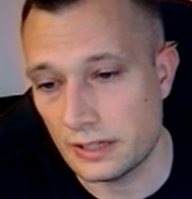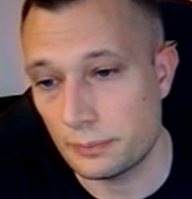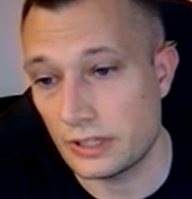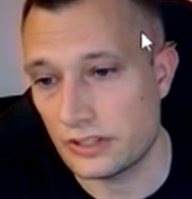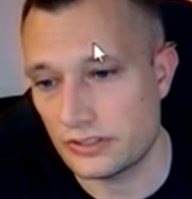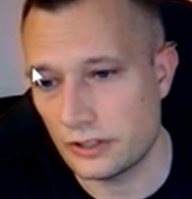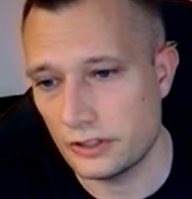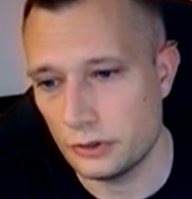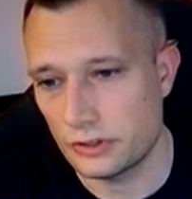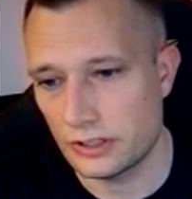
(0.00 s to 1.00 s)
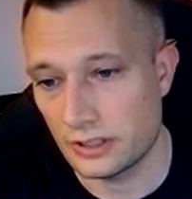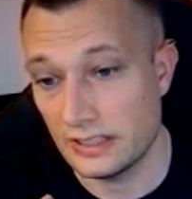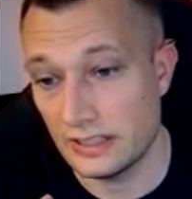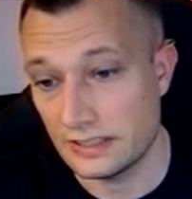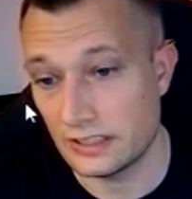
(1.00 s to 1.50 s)
because they're using at
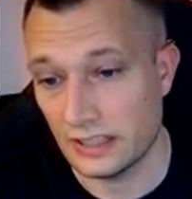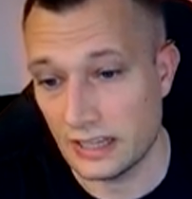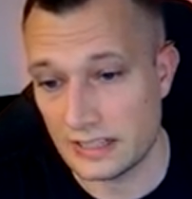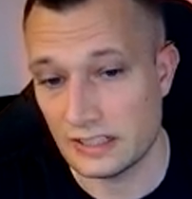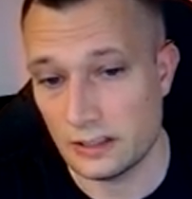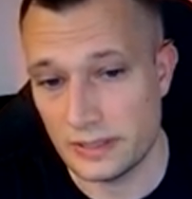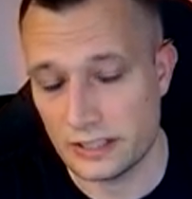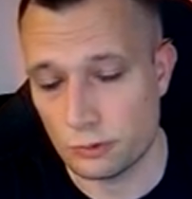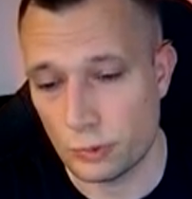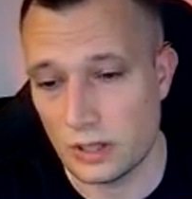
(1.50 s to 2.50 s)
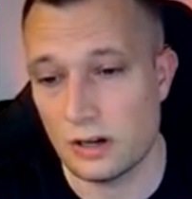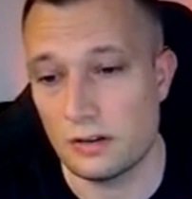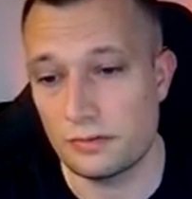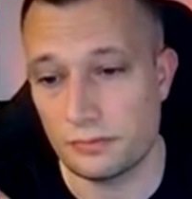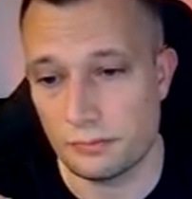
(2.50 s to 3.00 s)
least the last element as well
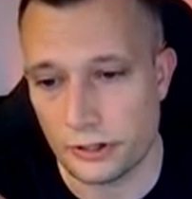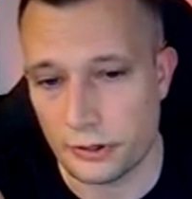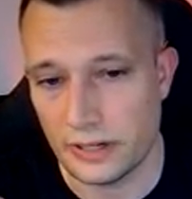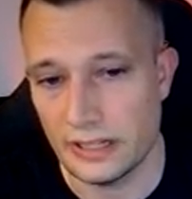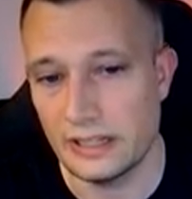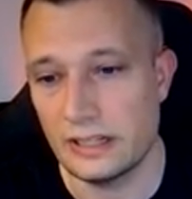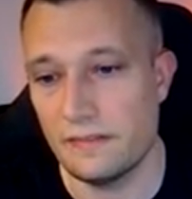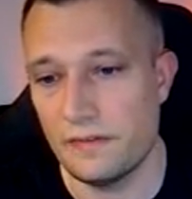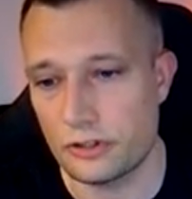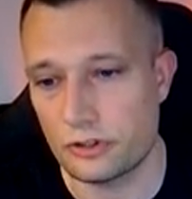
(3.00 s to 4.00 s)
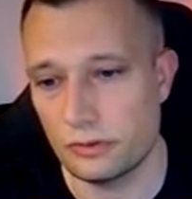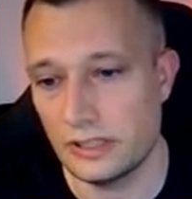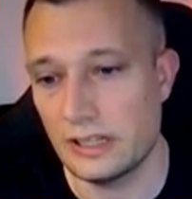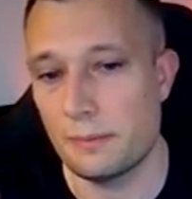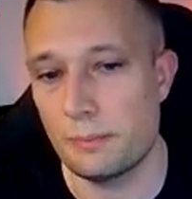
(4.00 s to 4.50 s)
of creating a
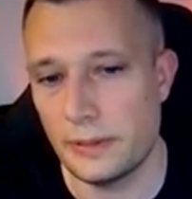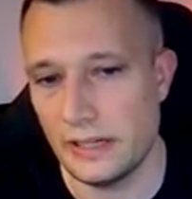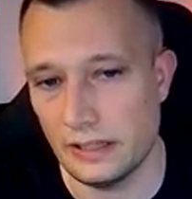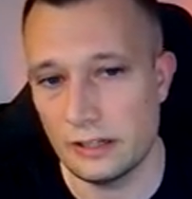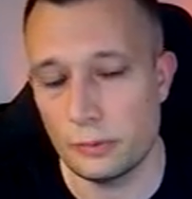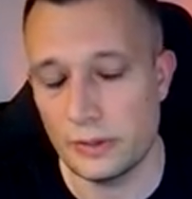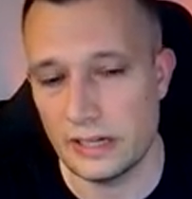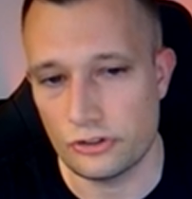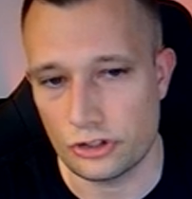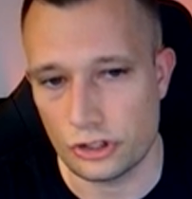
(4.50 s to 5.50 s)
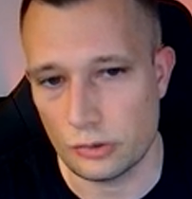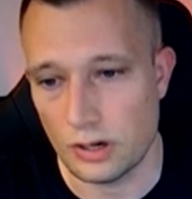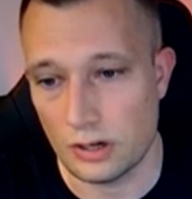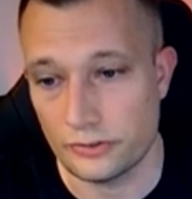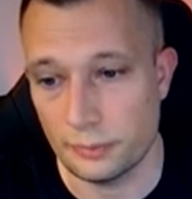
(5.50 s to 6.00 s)
visually appealing way to show
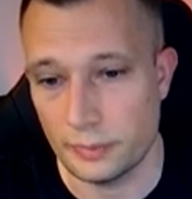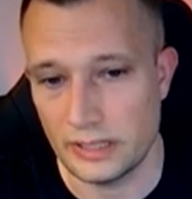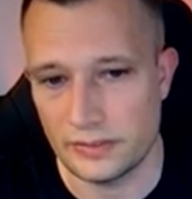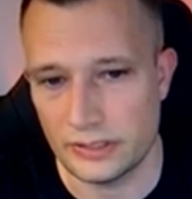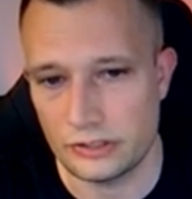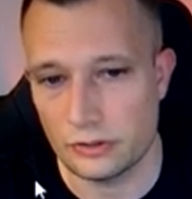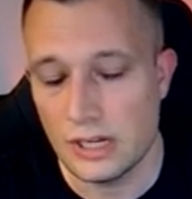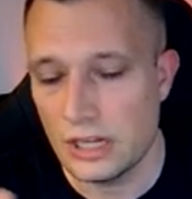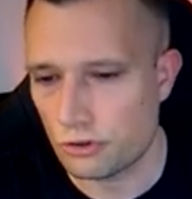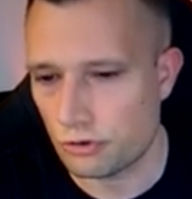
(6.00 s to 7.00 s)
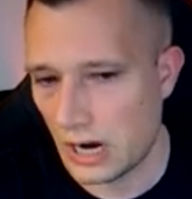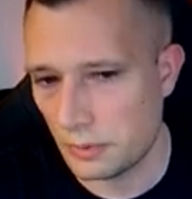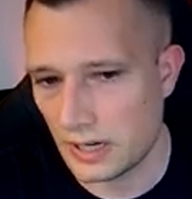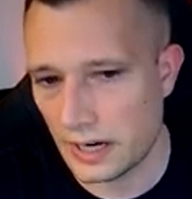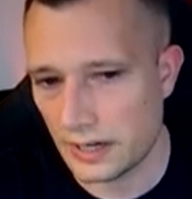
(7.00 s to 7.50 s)
off your benefits. So try
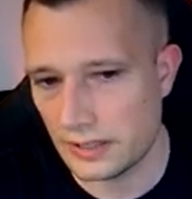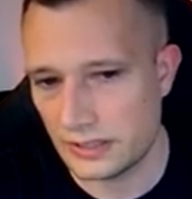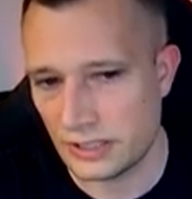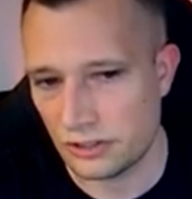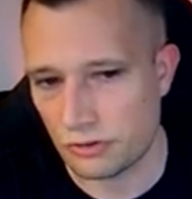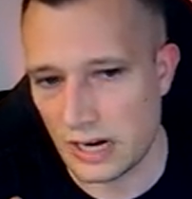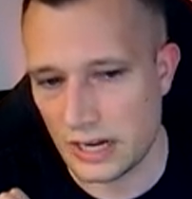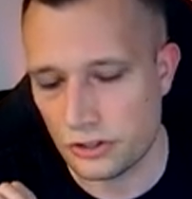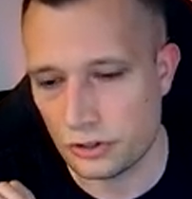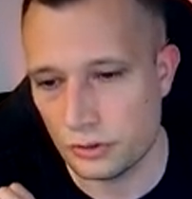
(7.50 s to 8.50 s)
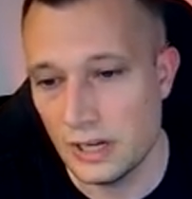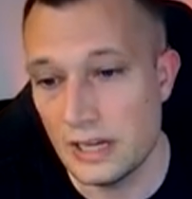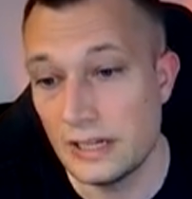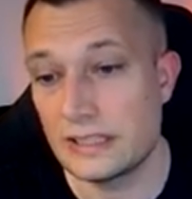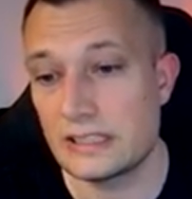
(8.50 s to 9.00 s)
with icons and try to
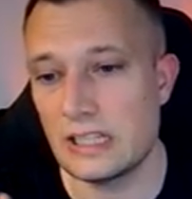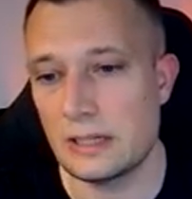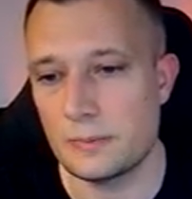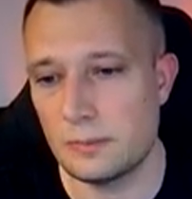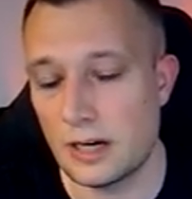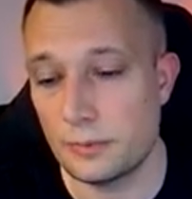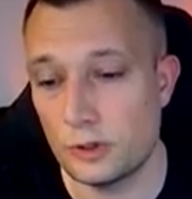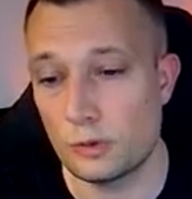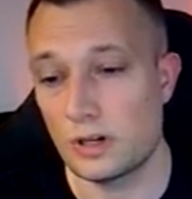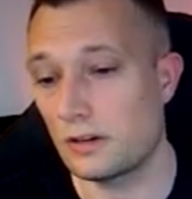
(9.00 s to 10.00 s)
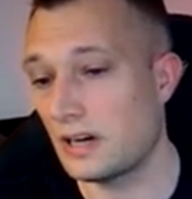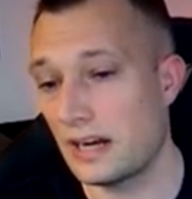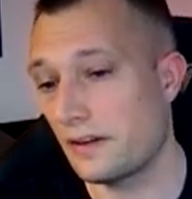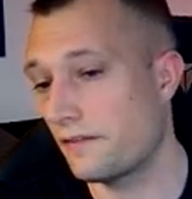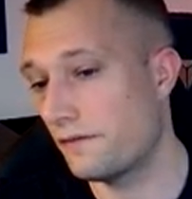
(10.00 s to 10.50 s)
sum them up. You don't want to write
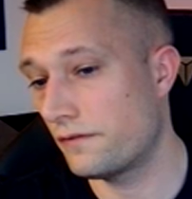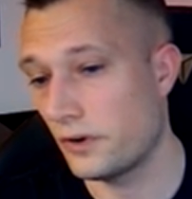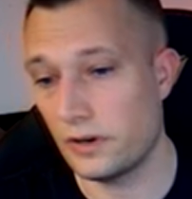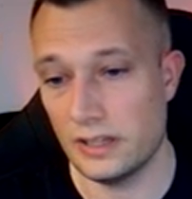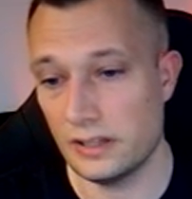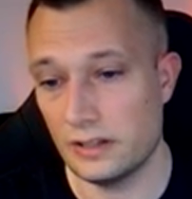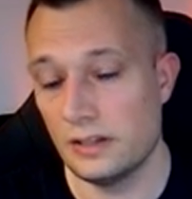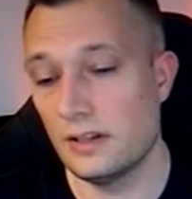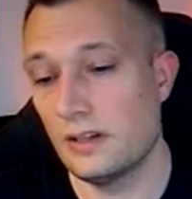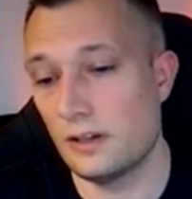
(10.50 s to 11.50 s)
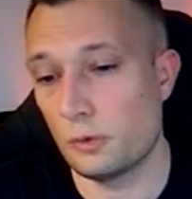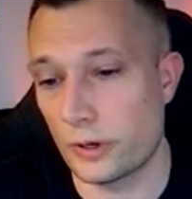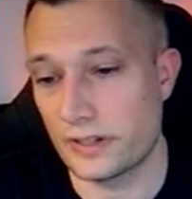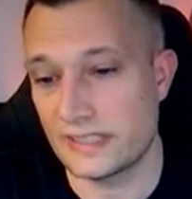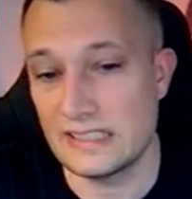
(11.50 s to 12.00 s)
a
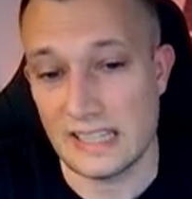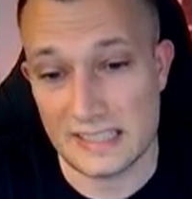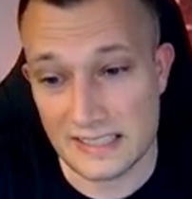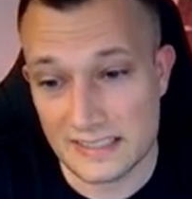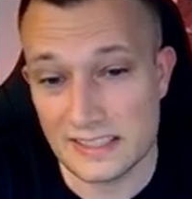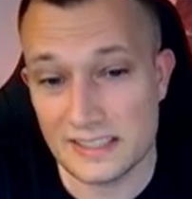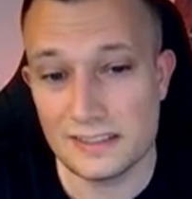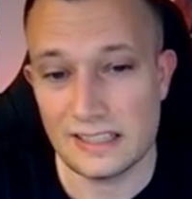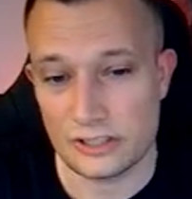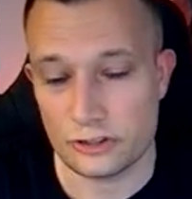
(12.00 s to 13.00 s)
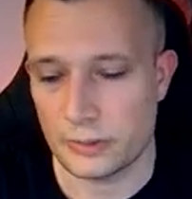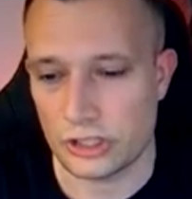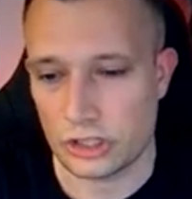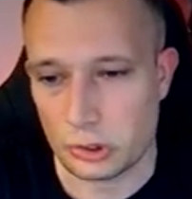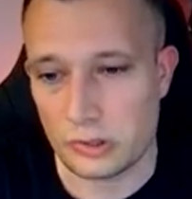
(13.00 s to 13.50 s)
30-word sentence here. It should be
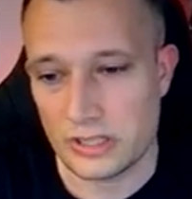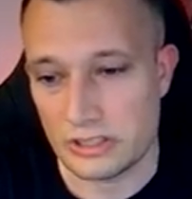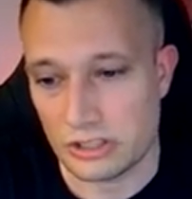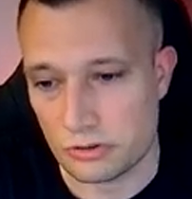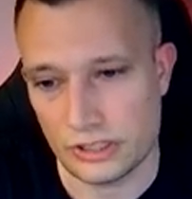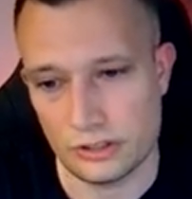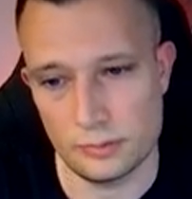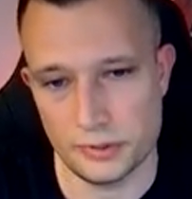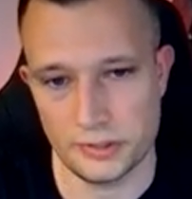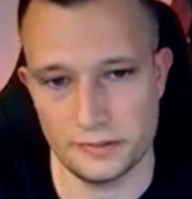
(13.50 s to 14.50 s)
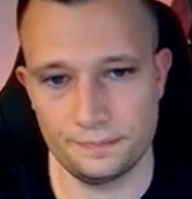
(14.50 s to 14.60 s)
short and straight to the point.